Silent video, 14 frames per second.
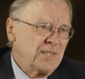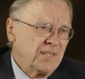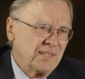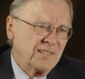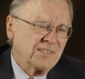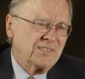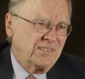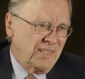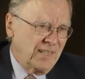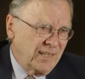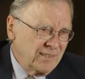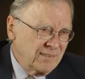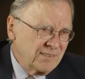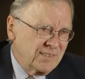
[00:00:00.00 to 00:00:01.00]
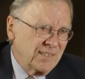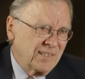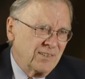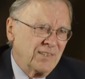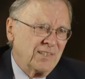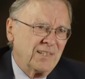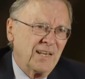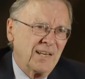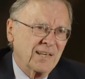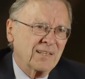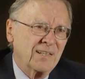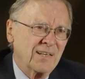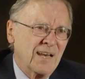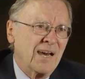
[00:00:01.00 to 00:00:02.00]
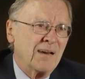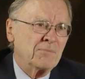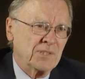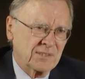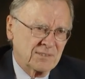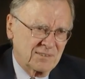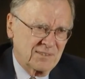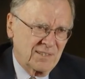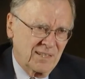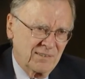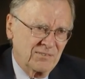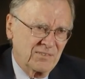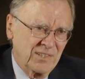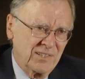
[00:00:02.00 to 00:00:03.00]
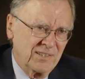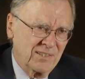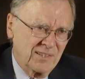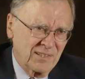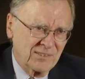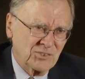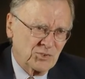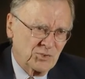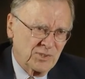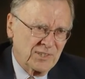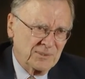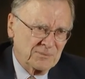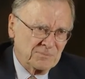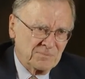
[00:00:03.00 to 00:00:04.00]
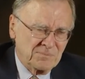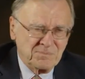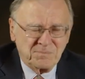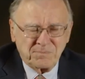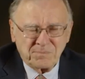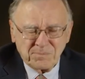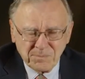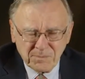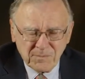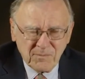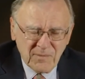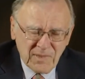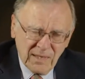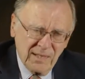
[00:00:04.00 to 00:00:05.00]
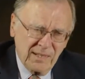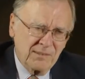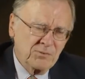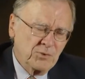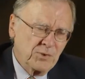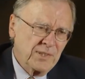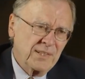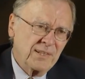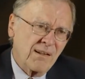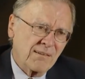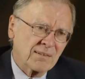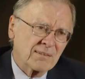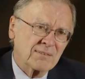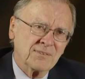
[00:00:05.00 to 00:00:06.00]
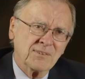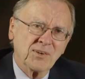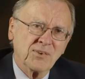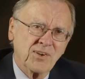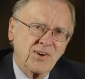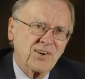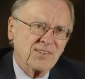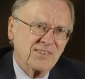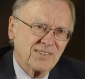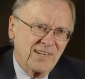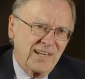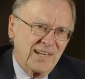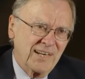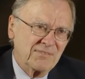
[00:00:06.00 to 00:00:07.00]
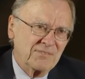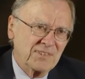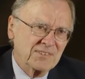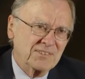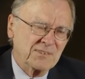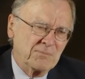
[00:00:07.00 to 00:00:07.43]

be a change in the economics of the industry if we no longer have this